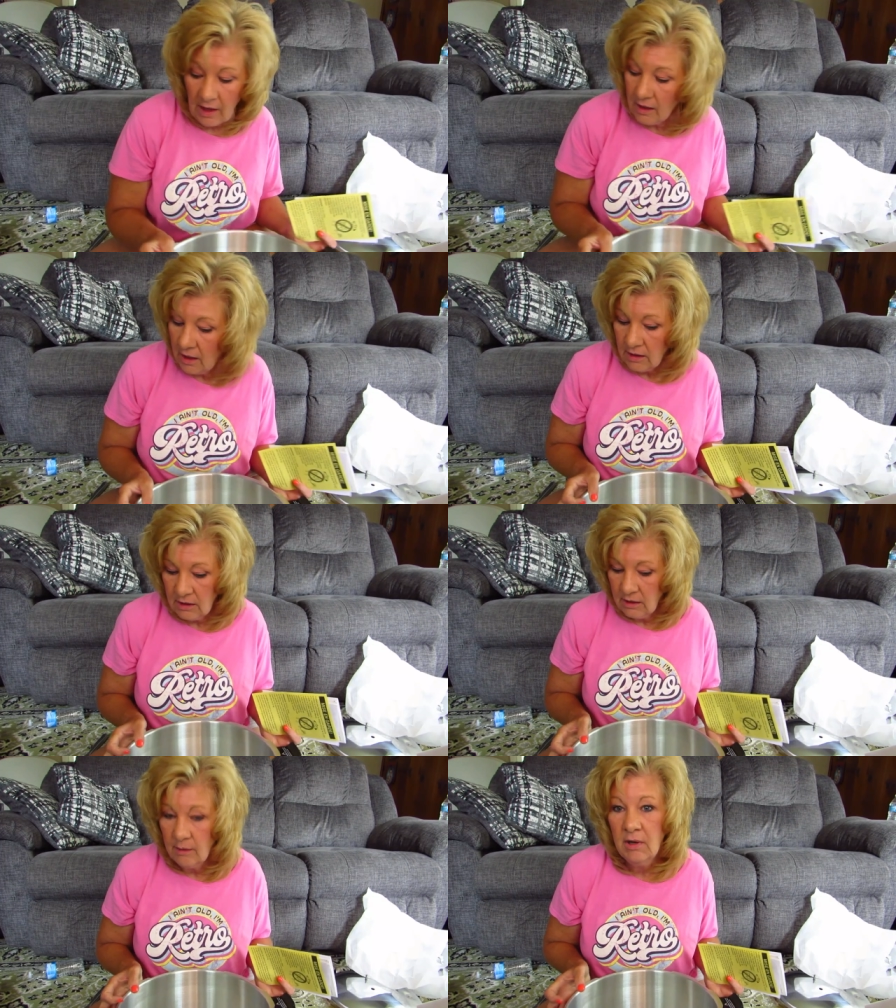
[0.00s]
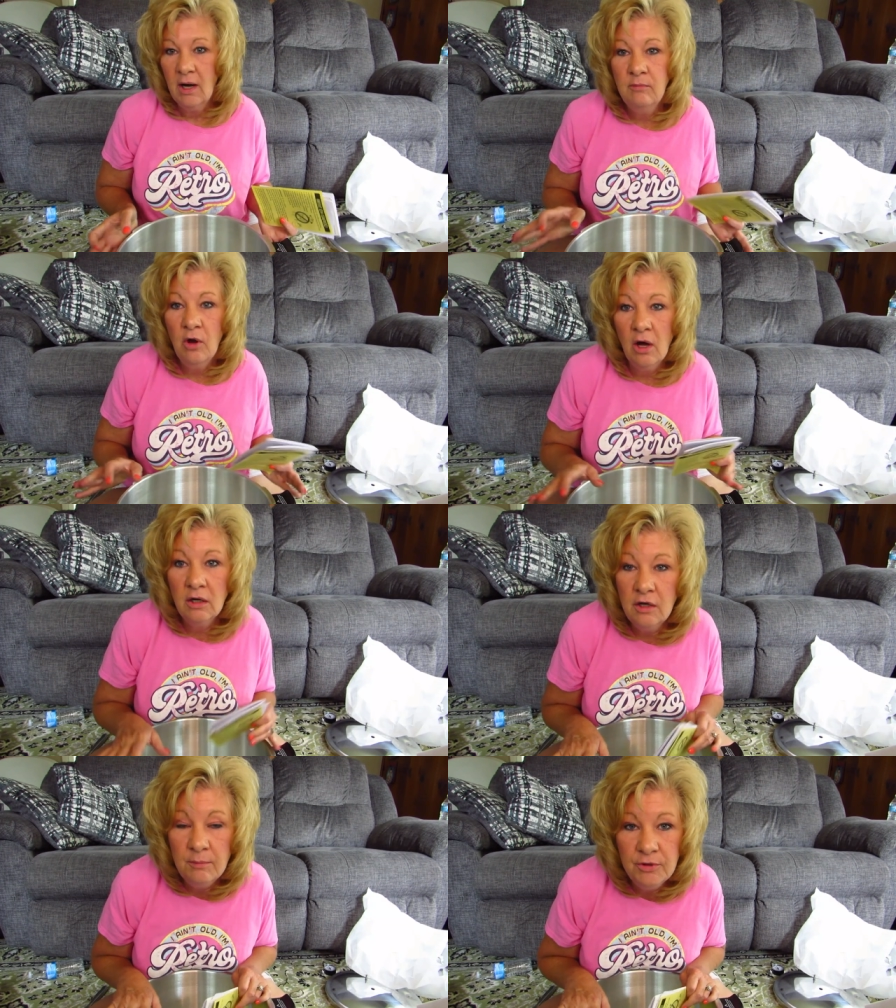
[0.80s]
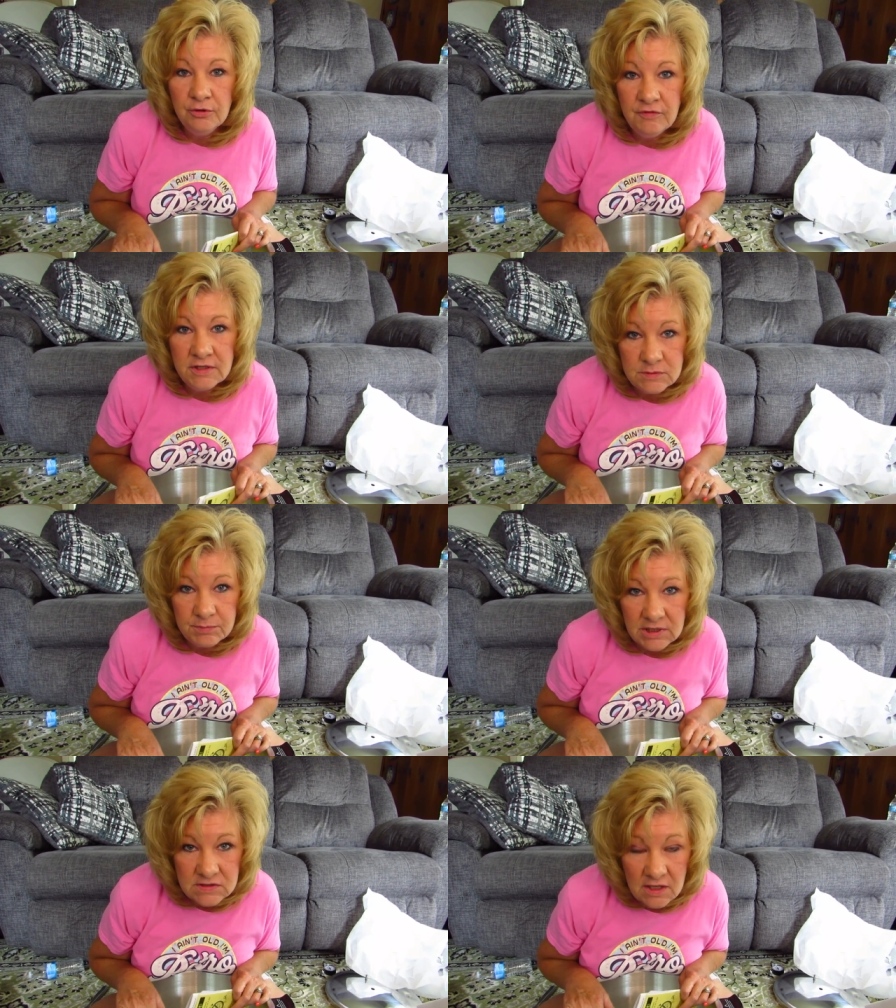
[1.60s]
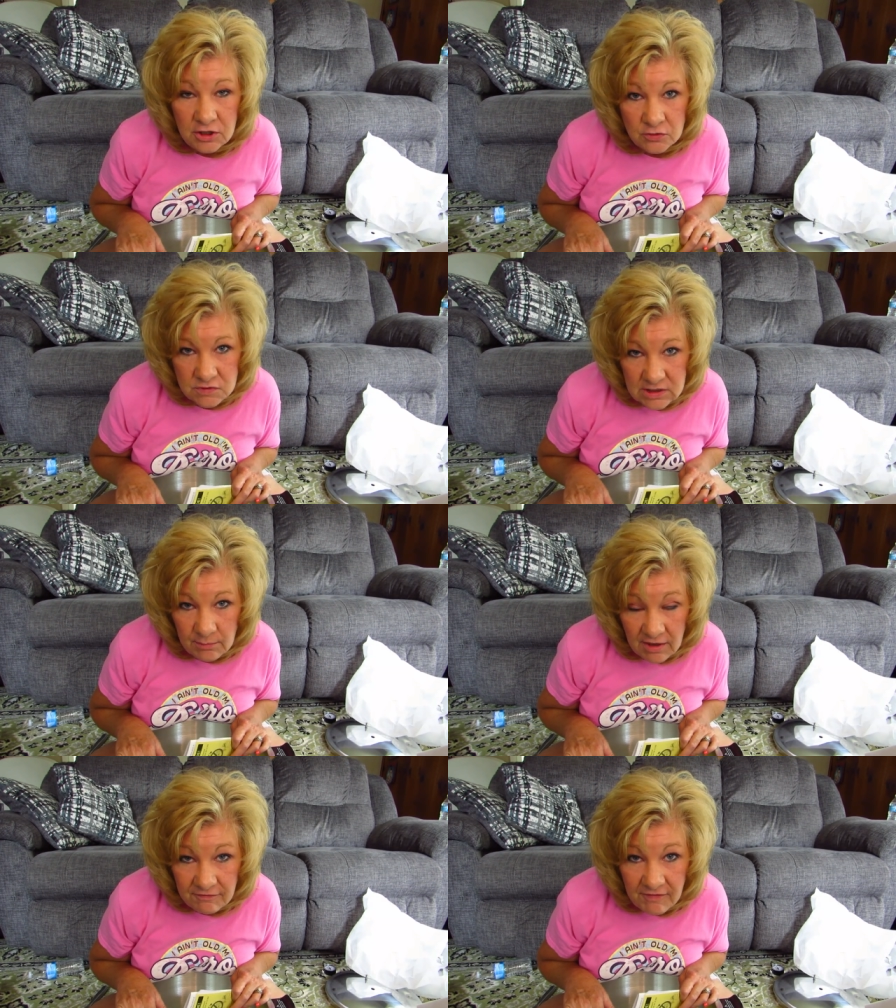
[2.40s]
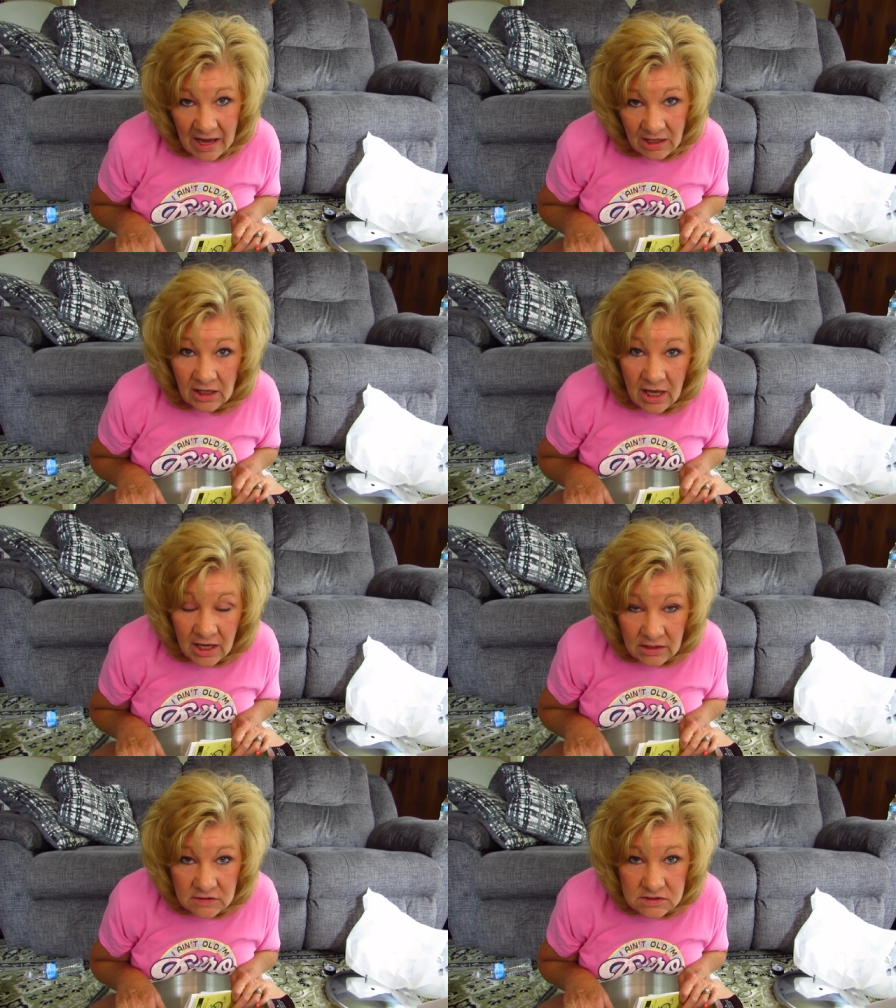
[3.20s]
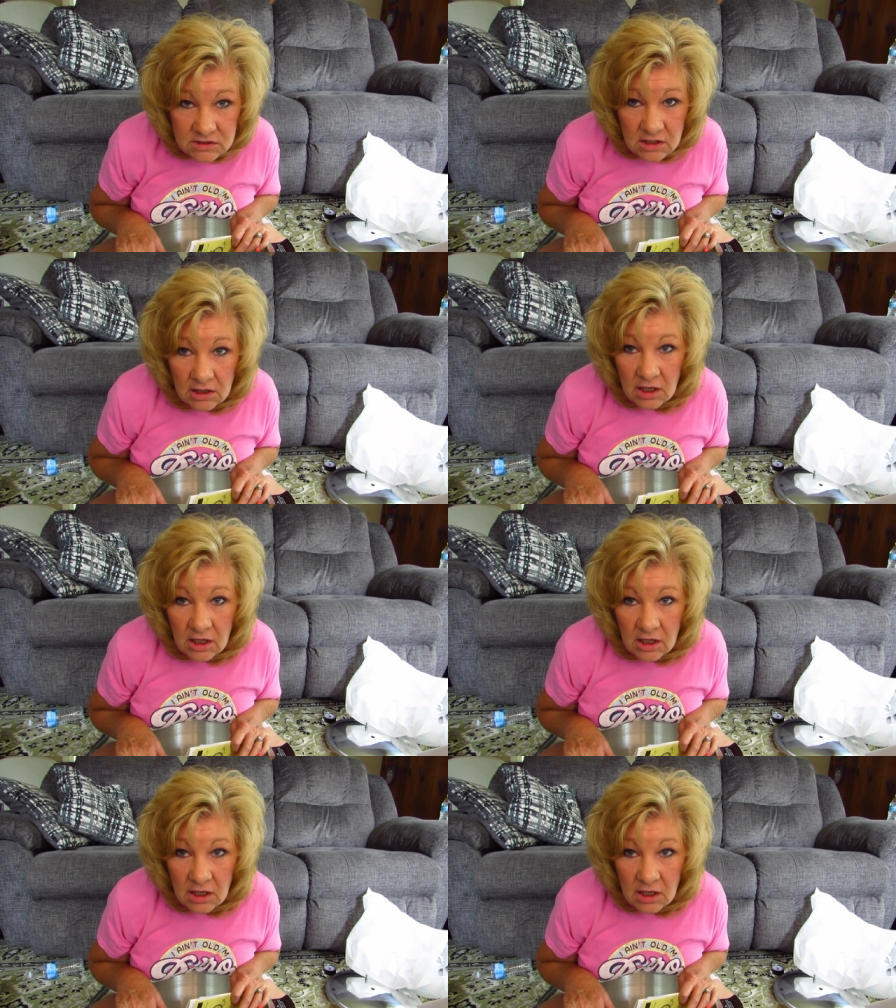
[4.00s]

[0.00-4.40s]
That I am. And I'm not going to move this because then you'll see my fat legs.